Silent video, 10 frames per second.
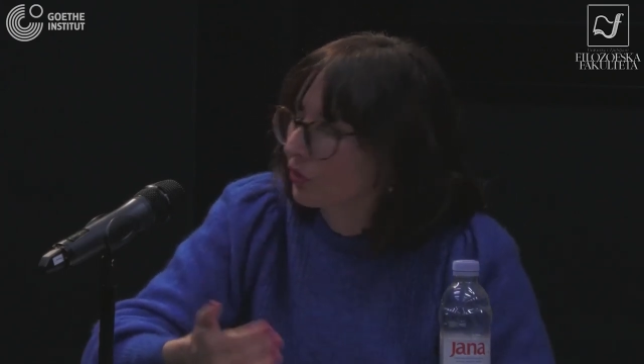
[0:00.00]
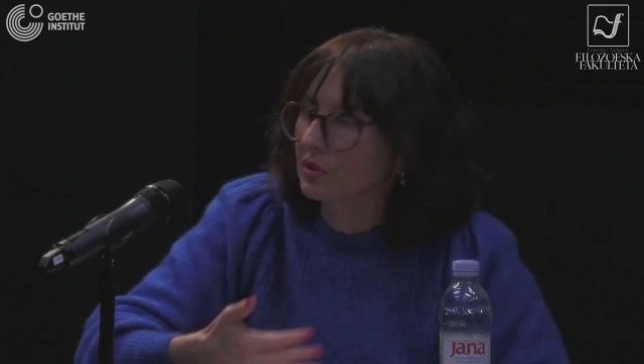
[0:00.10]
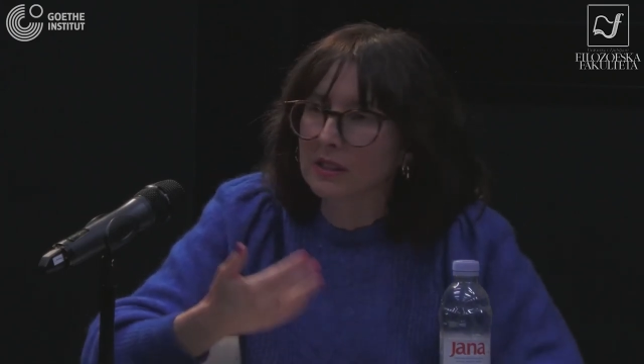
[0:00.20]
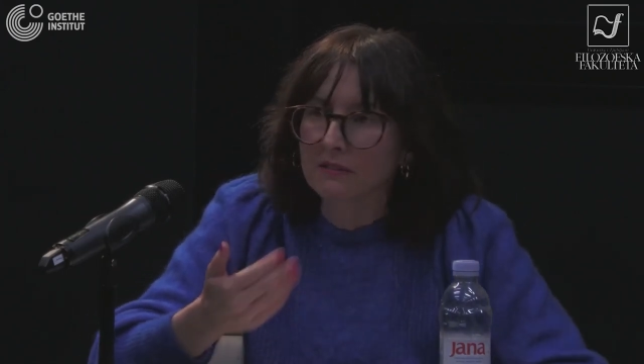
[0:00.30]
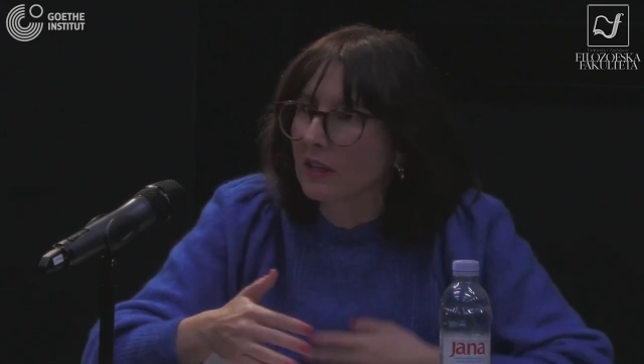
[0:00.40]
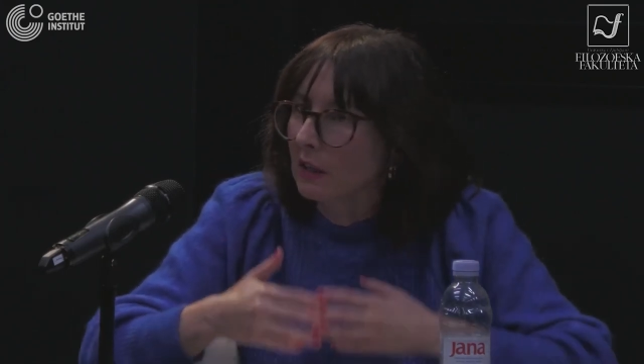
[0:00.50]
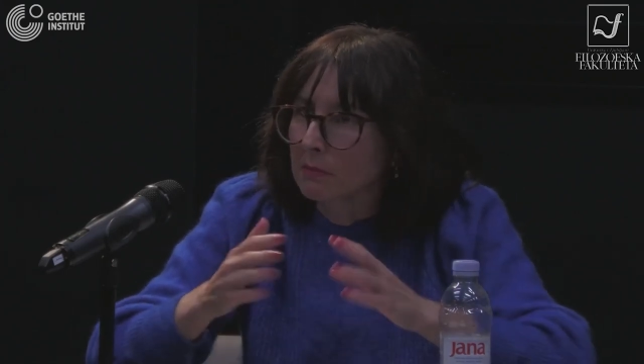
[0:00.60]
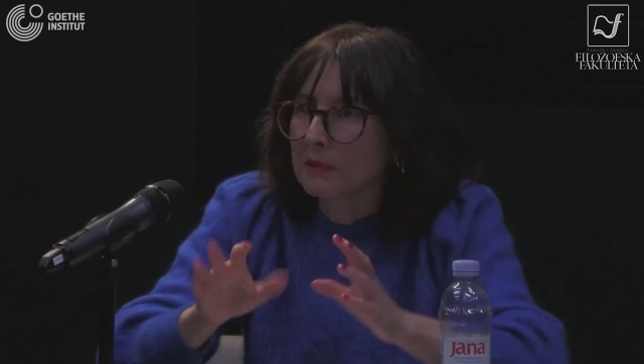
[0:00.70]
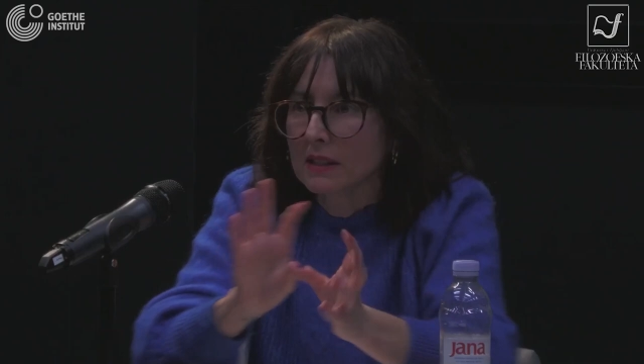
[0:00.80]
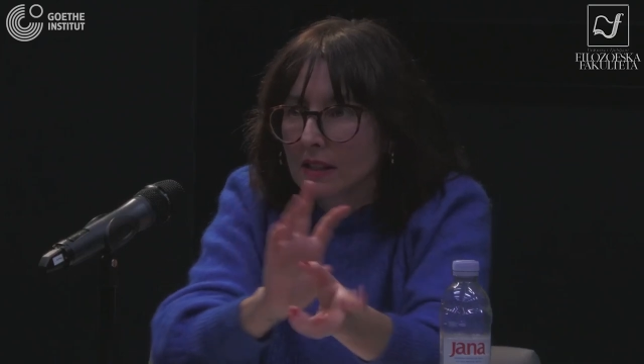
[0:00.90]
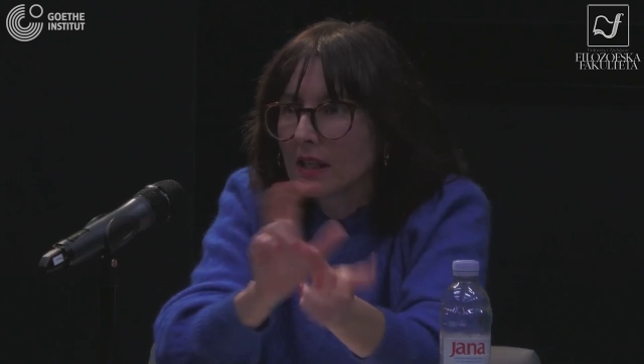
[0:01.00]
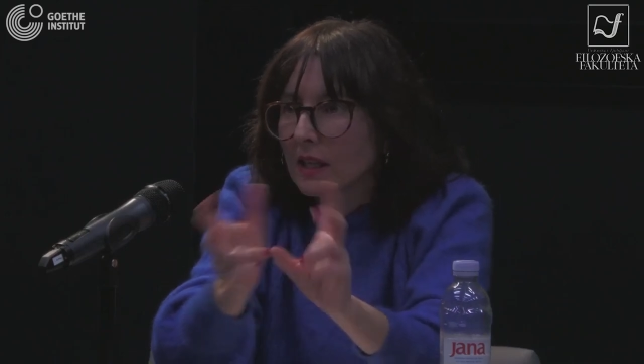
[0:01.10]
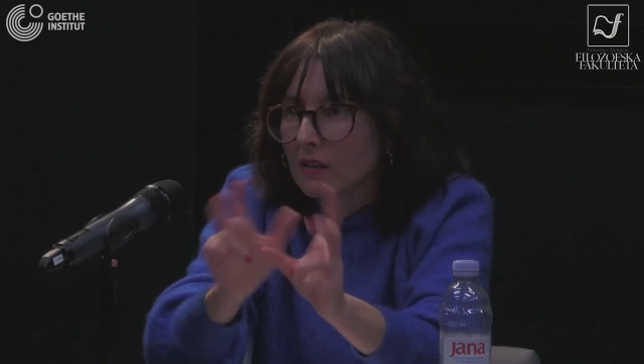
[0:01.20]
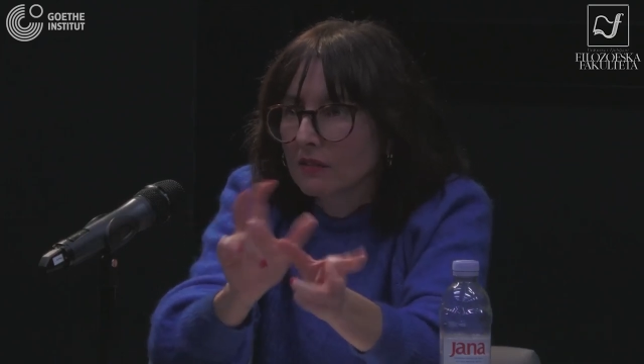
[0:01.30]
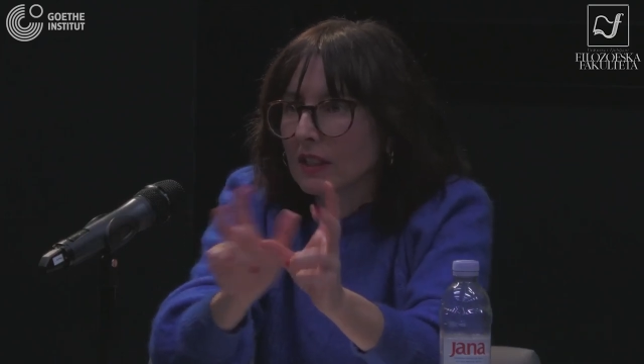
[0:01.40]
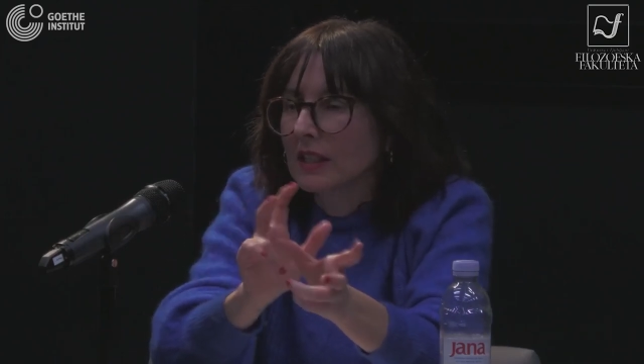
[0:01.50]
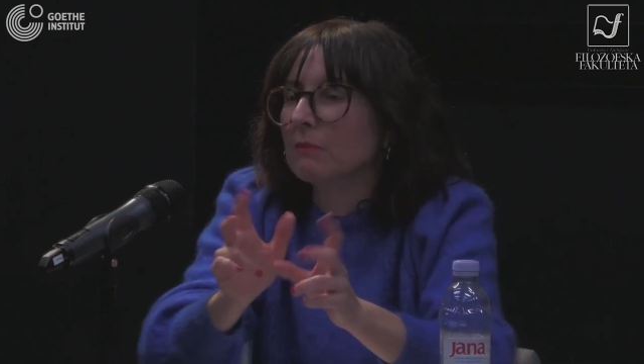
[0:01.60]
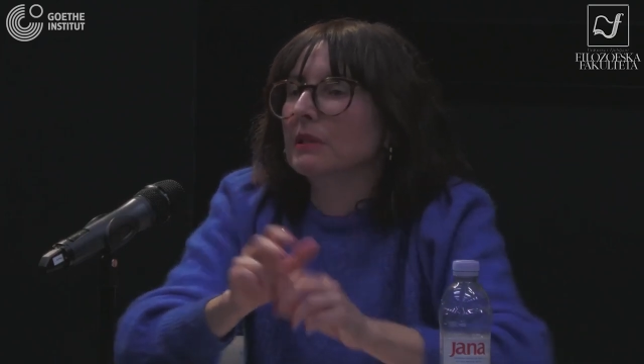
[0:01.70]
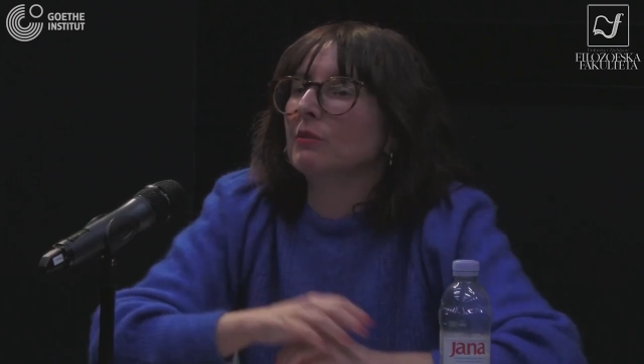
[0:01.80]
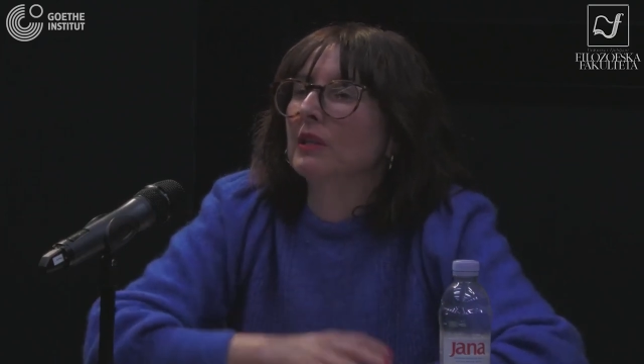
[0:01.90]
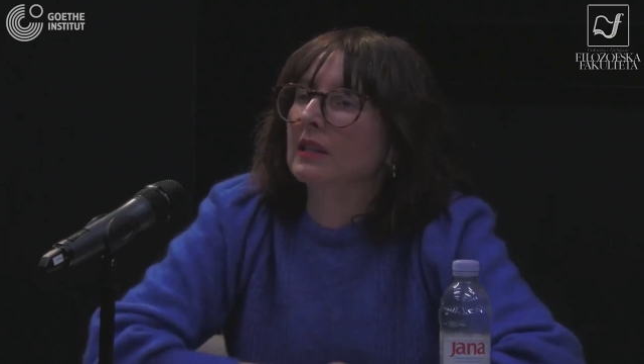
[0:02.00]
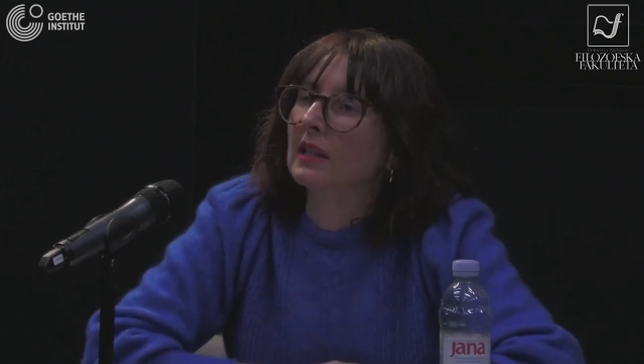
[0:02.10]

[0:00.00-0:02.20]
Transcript: for the development of the link between